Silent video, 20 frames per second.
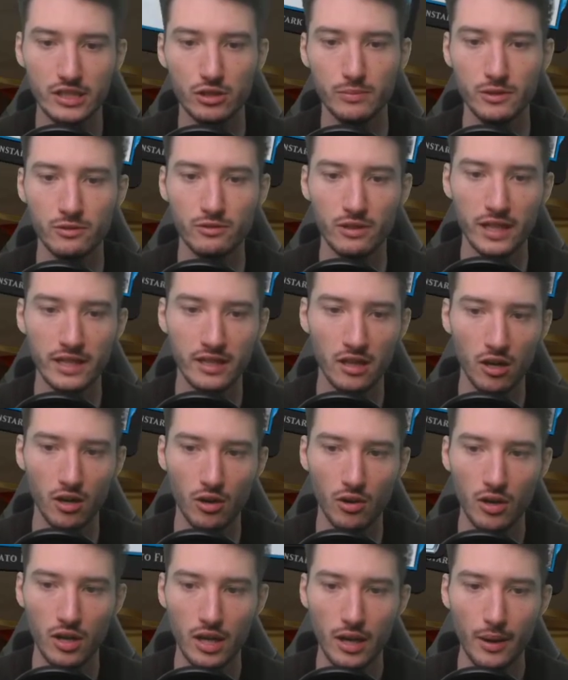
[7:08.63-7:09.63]
to me right
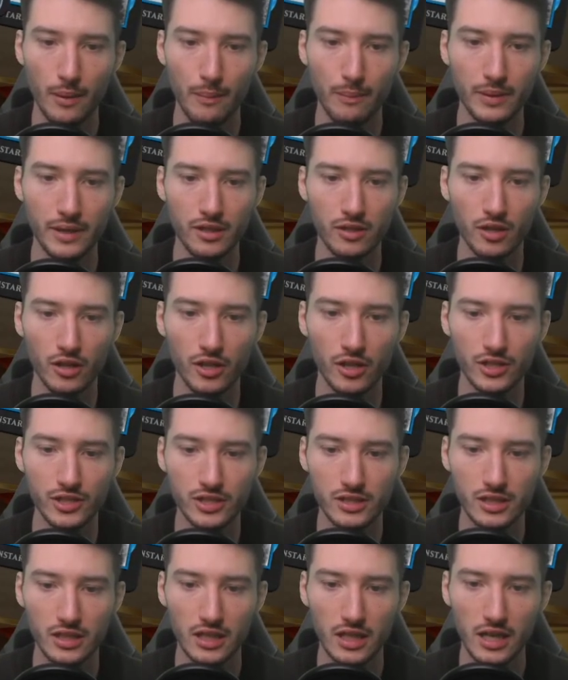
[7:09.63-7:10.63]
now,
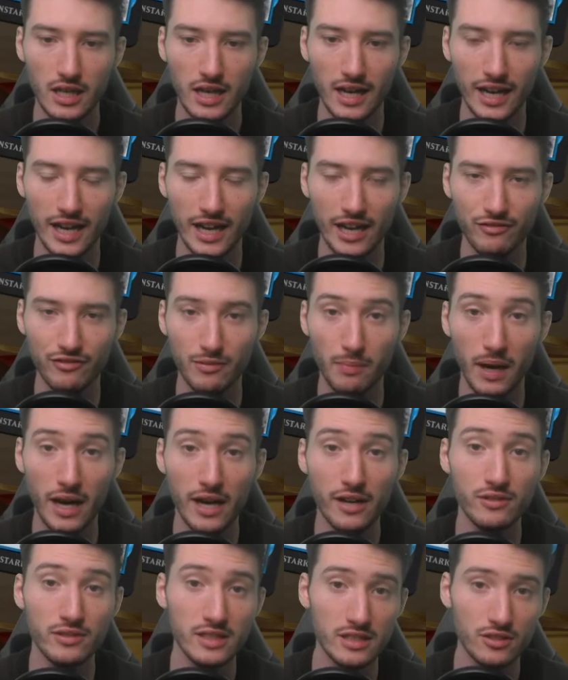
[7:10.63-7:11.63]
because I have the
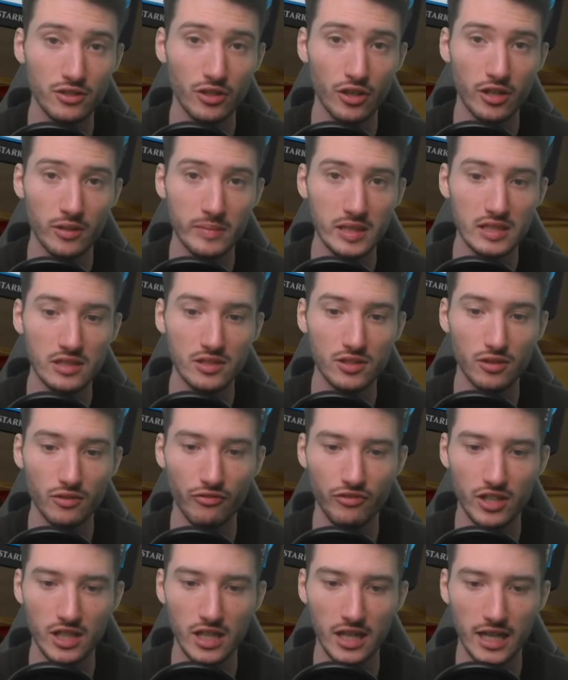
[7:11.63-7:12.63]
Pioneer Tournament in
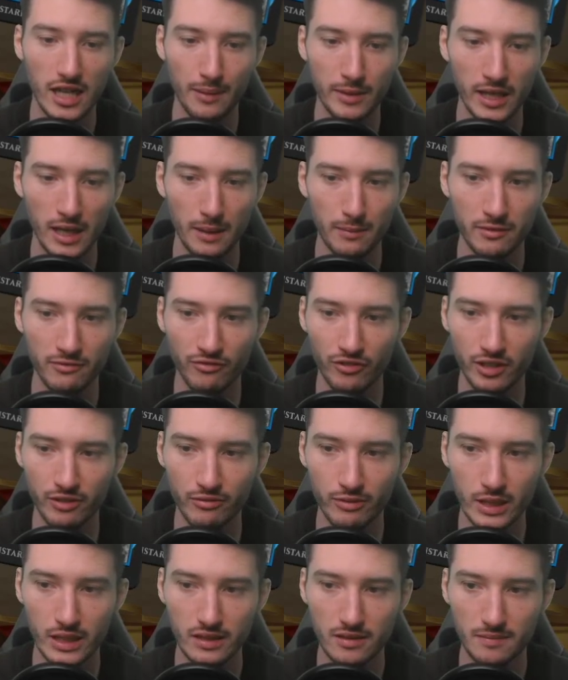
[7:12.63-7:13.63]
Sofia coming up in 3
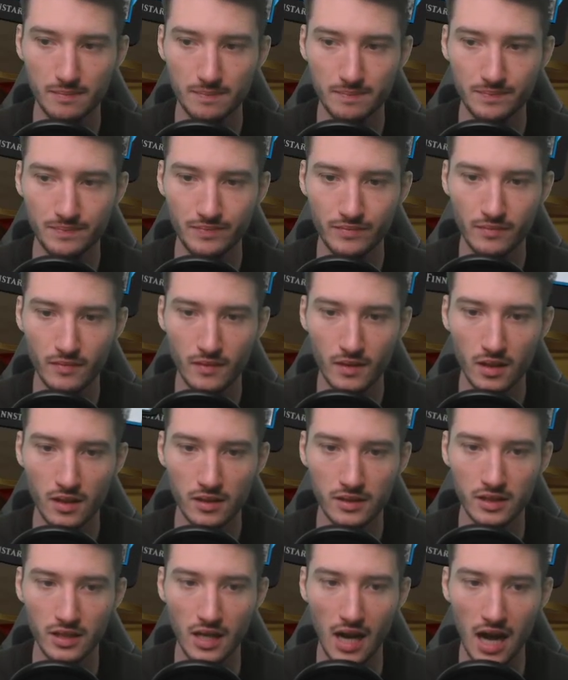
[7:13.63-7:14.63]
weeks.
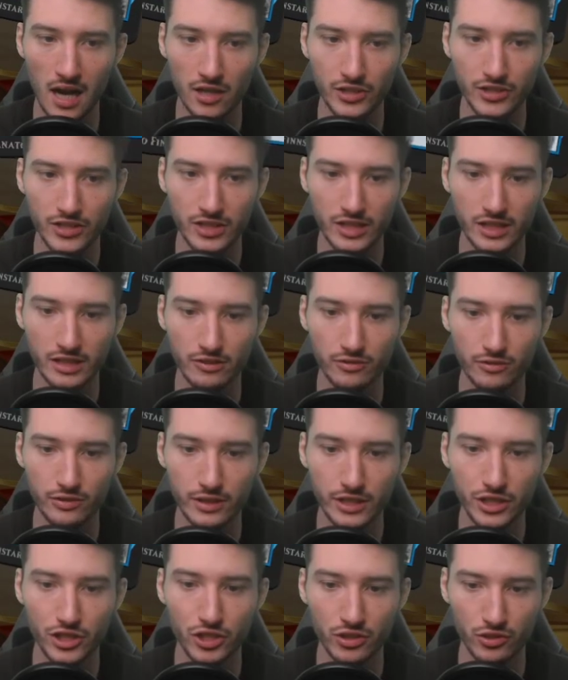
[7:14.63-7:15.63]
The RC, the
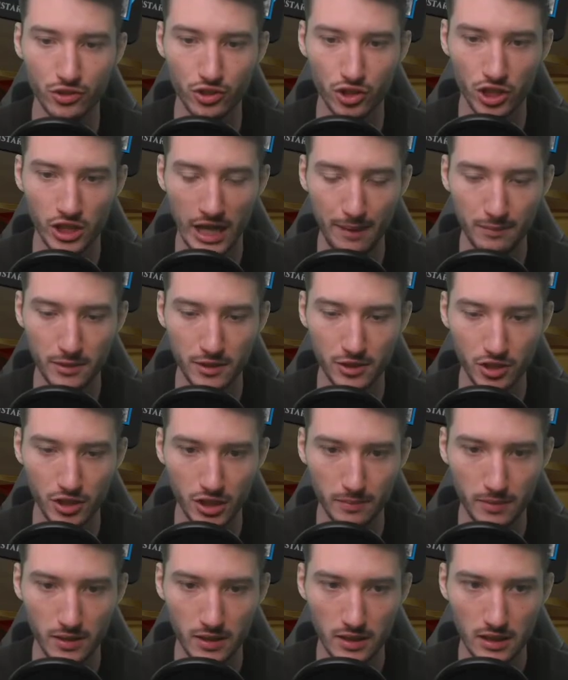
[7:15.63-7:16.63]
Regional
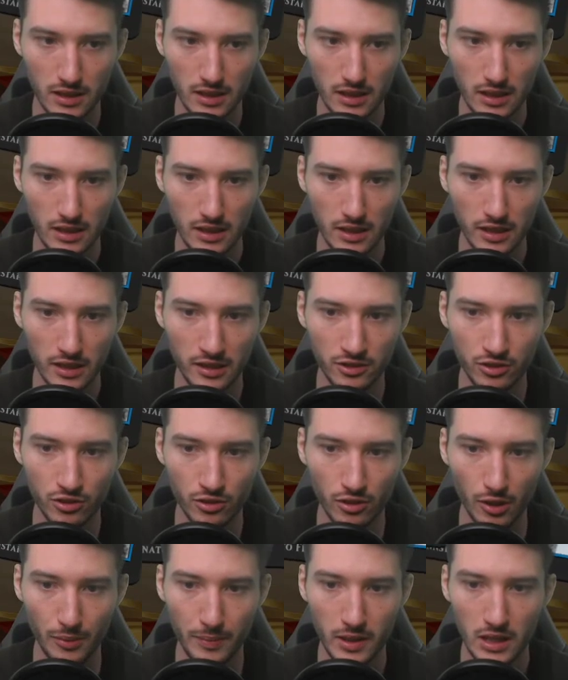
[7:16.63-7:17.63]
Championship in
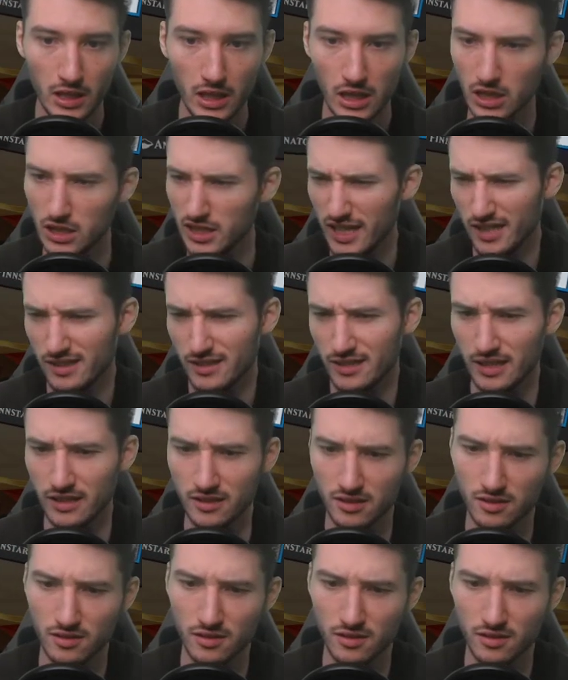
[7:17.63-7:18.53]
Europe. Yeah, this hand is